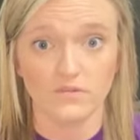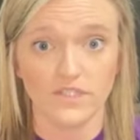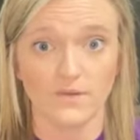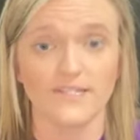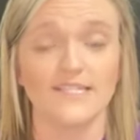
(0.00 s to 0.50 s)

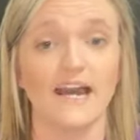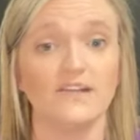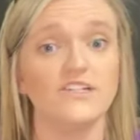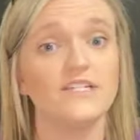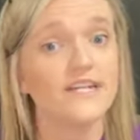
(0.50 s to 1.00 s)
So it's not
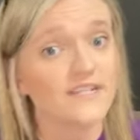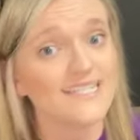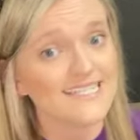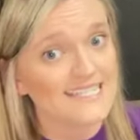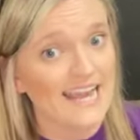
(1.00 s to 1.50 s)
just here in the
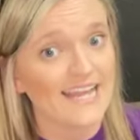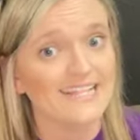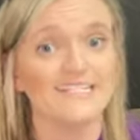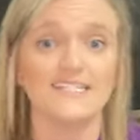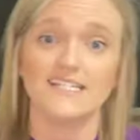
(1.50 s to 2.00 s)

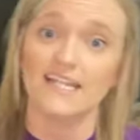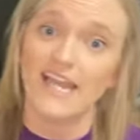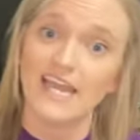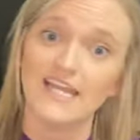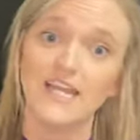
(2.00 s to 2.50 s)
States, it's in
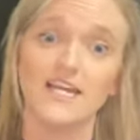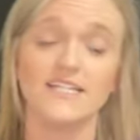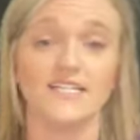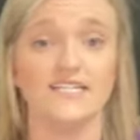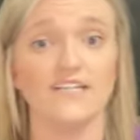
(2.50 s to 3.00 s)
Canada,
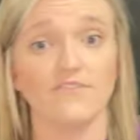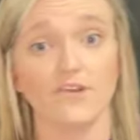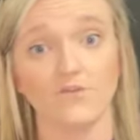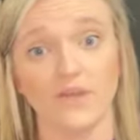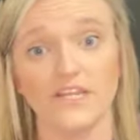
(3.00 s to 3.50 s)
it's in
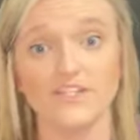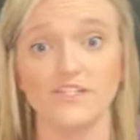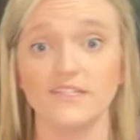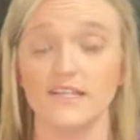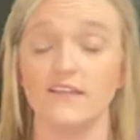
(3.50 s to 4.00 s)
different
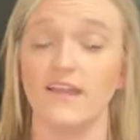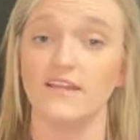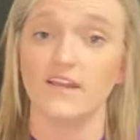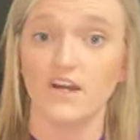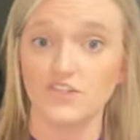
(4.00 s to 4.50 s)
regions and,
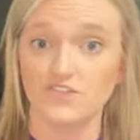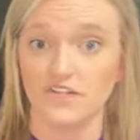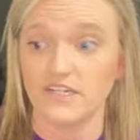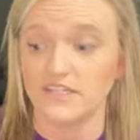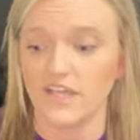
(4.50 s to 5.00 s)
and
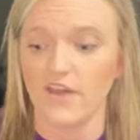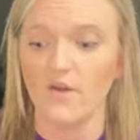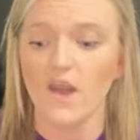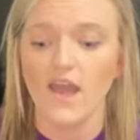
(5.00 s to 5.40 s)
countries. So